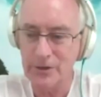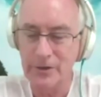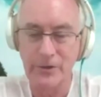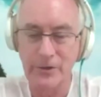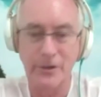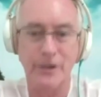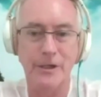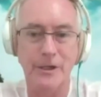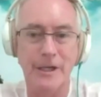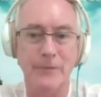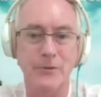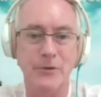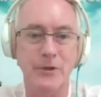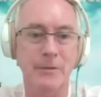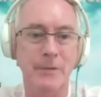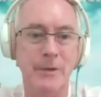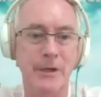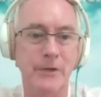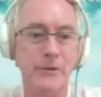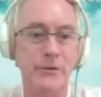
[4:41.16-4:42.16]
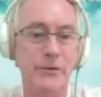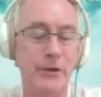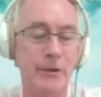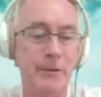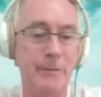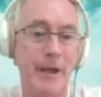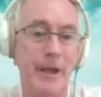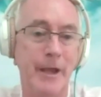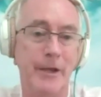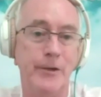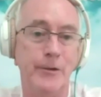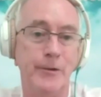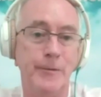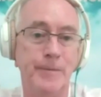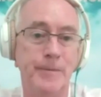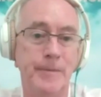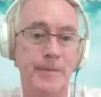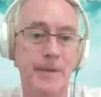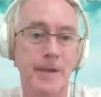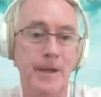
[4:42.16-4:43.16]
is a collapse in monetary demand.
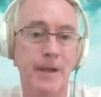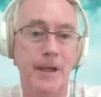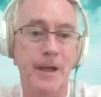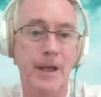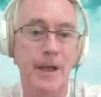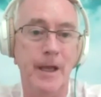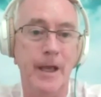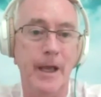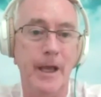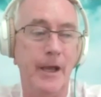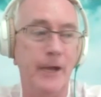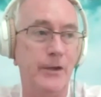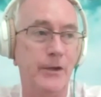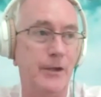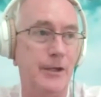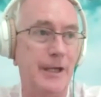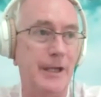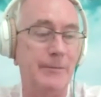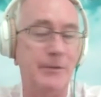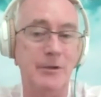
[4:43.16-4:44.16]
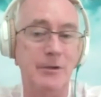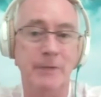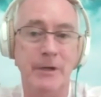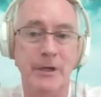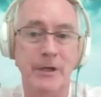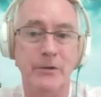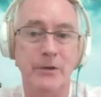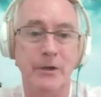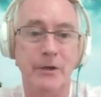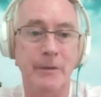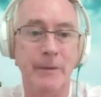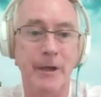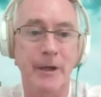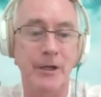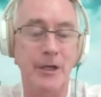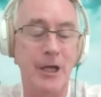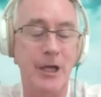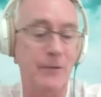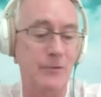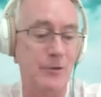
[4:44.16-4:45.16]
And the collapse in monetary
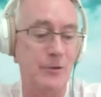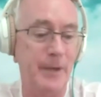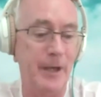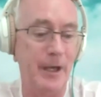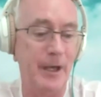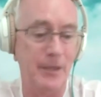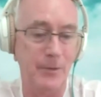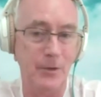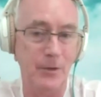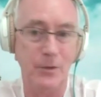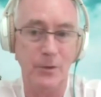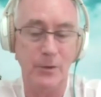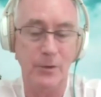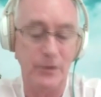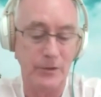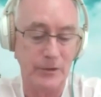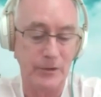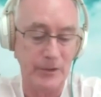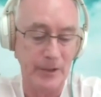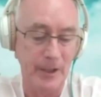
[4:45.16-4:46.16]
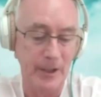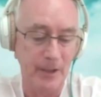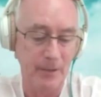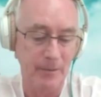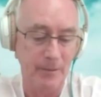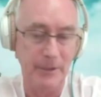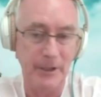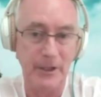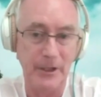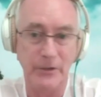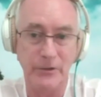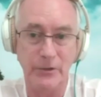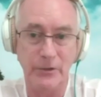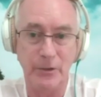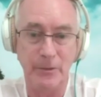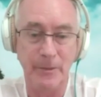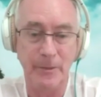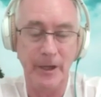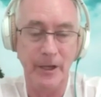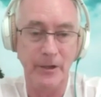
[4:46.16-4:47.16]
demand comes about because monetary
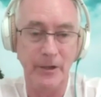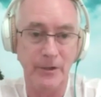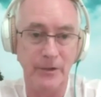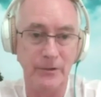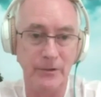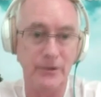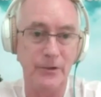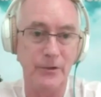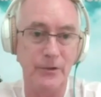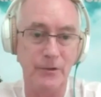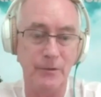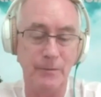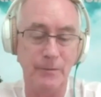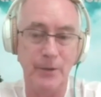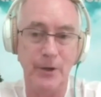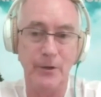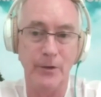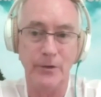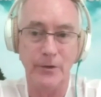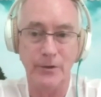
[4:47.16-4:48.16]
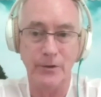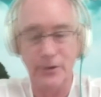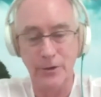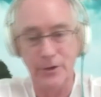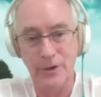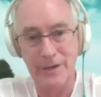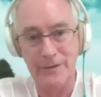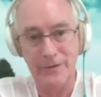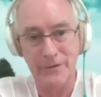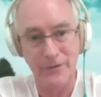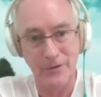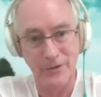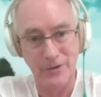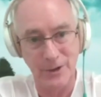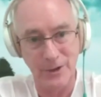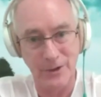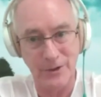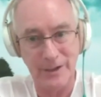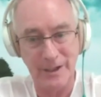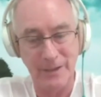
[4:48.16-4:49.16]
demand consists of both the turnover of
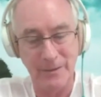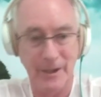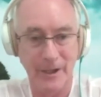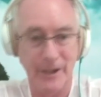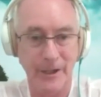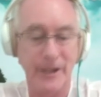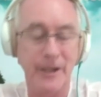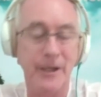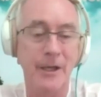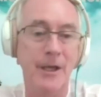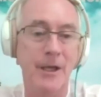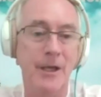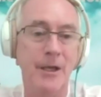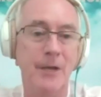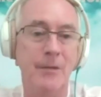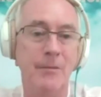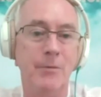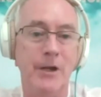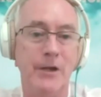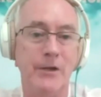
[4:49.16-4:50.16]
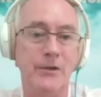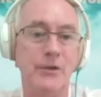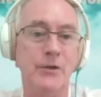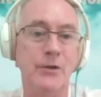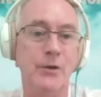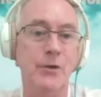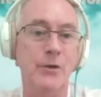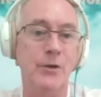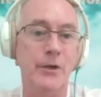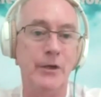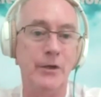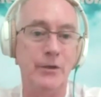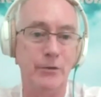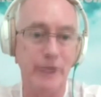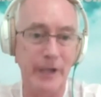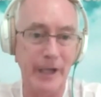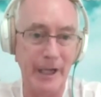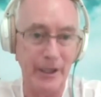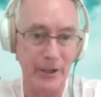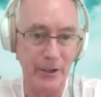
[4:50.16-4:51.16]
existing money plus newly
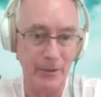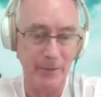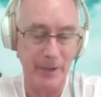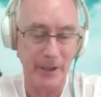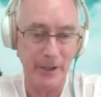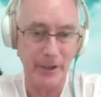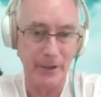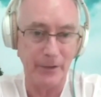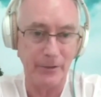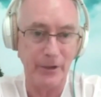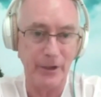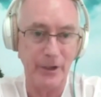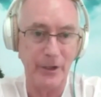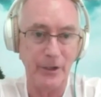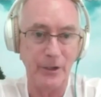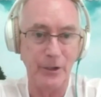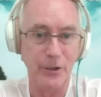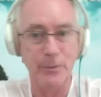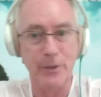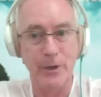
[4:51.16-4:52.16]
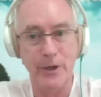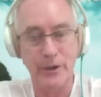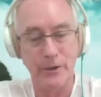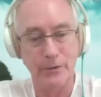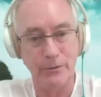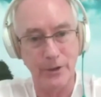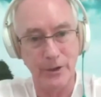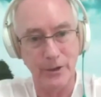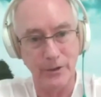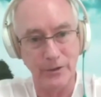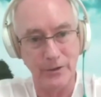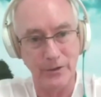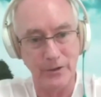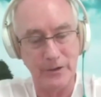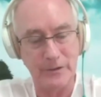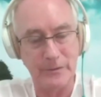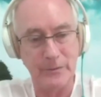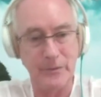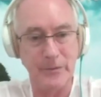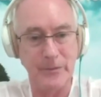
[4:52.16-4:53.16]
created money created either by the credit
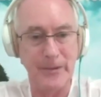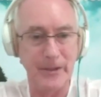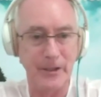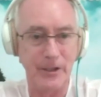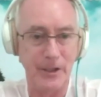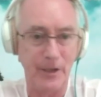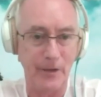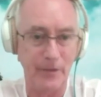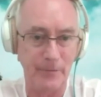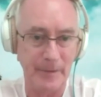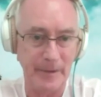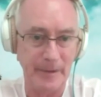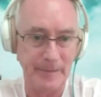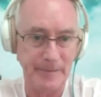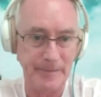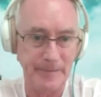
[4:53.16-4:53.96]
system or by the government.